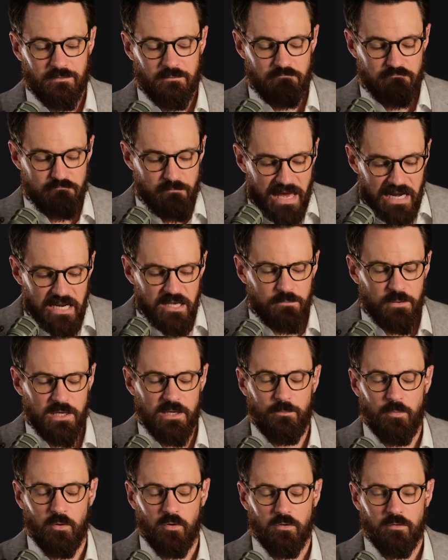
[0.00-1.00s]
Many
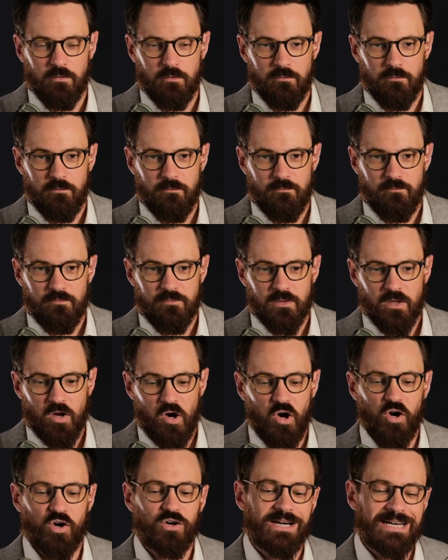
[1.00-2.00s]
people
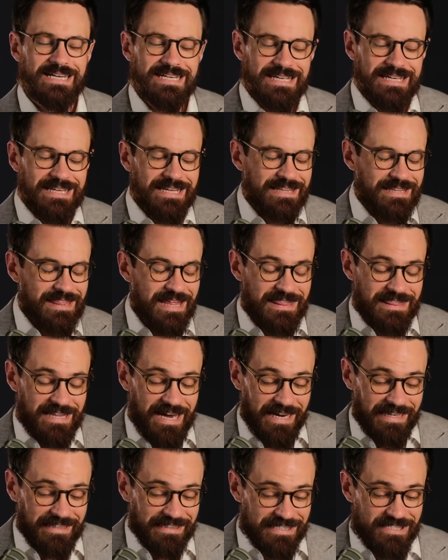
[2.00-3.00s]
that
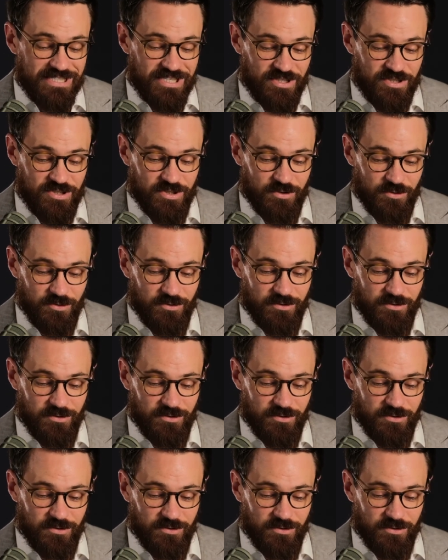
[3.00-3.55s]
I listen to,